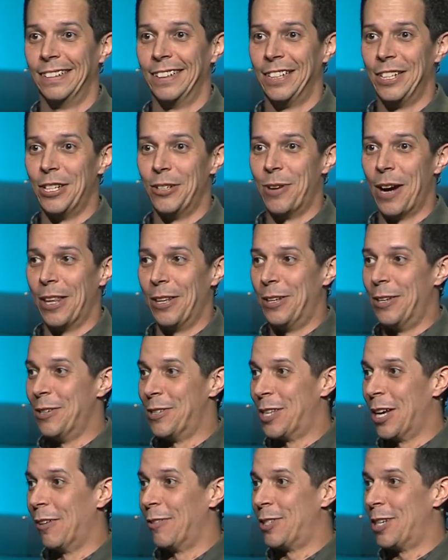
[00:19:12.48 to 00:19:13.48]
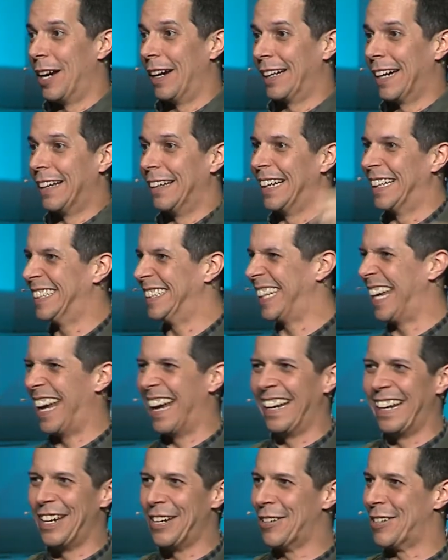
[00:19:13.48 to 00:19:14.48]
You'd rather do self-checkout, like
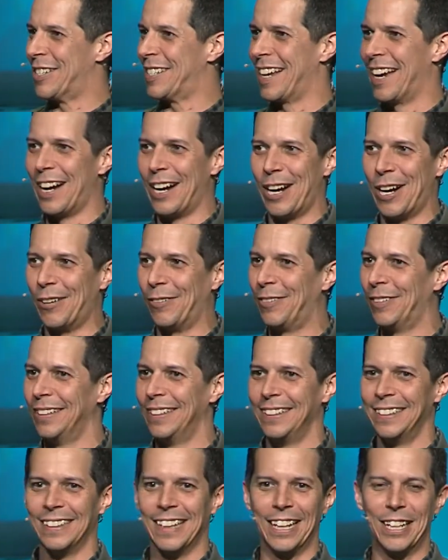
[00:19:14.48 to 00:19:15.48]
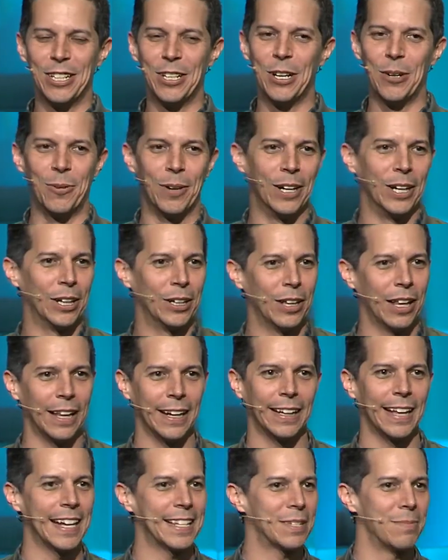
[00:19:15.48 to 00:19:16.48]
scan it yourself. Like you don't want to, like
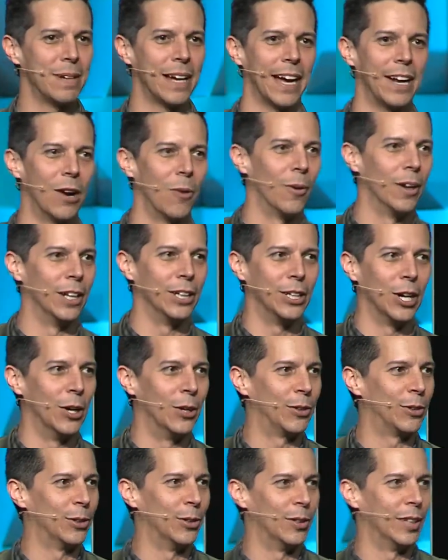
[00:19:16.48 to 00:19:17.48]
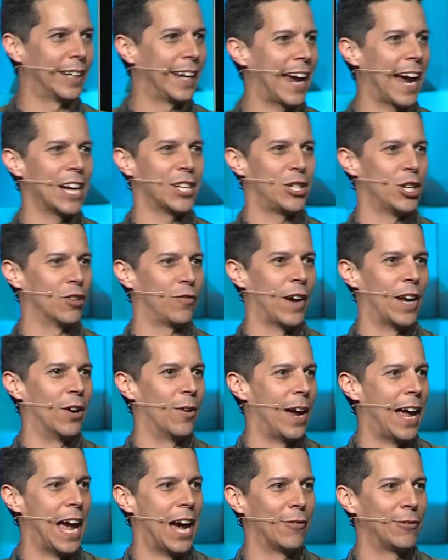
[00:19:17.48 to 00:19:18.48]
that's me. I don't want to go through the cashier if I
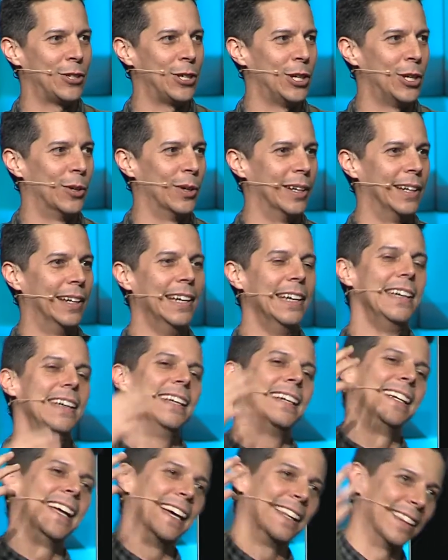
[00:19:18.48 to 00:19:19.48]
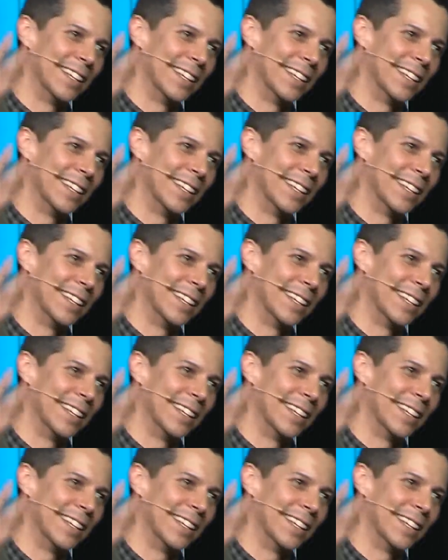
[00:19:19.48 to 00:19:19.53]
don't have to and get